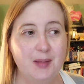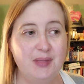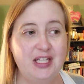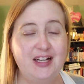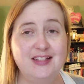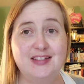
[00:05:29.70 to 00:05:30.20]

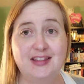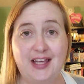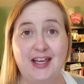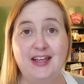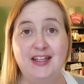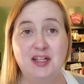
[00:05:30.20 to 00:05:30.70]
because
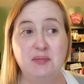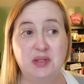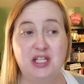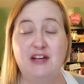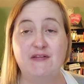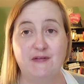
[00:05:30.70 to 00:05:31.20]
they can
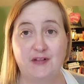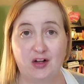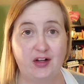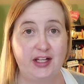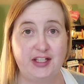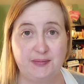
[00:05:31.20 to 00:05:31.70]
be
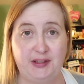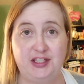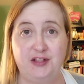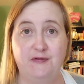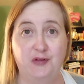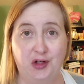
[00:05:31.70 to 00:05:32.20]
very
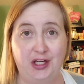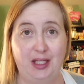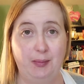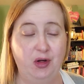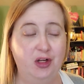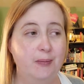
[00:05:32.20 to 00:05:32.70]
expensive for an
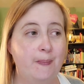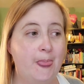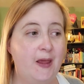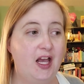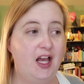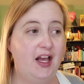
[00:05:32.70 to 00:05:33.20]
ebook.
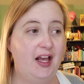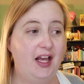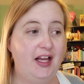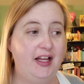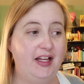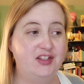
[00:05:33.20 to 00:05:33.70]

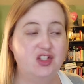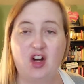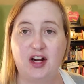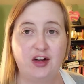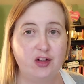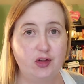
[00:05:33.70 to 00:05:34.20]
It's
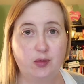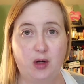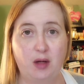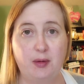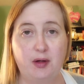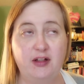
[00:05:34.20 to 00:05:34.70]
not out of the
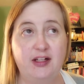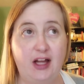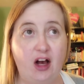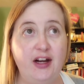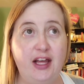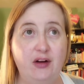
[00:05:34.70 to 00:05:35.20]
realm
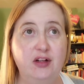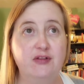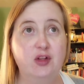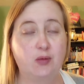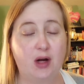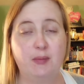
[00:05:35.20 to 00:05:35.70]
not out of
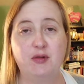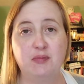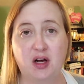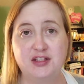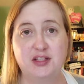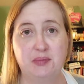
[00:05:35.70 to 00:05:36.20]
the realm of
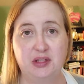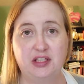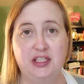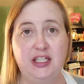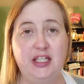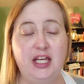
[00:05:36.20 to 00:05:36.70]

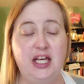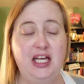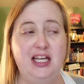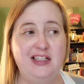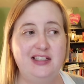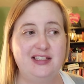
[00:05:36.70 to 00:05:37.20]
possibility
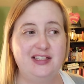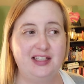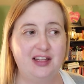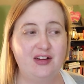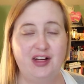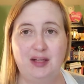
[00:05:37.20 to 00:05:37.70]
to
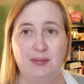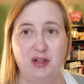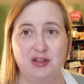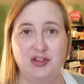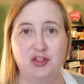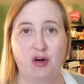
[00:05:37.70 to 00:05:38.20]
see their
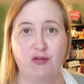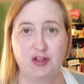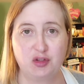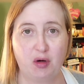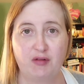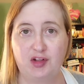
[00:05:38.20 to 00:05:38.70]
ebooks go for
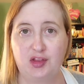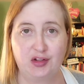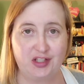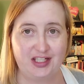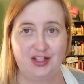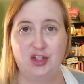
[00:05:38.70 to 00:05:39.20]
12 or
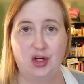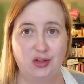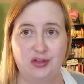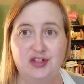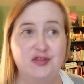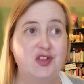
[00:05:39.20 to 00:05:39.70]
13
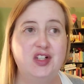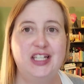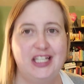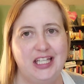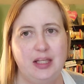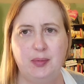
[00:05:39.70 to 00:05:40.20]
dollars for an
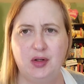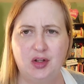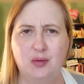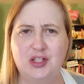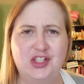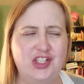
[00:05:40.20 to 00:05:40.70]

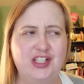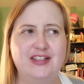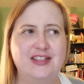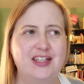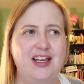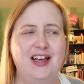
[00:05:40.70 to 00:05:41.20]
ebook which just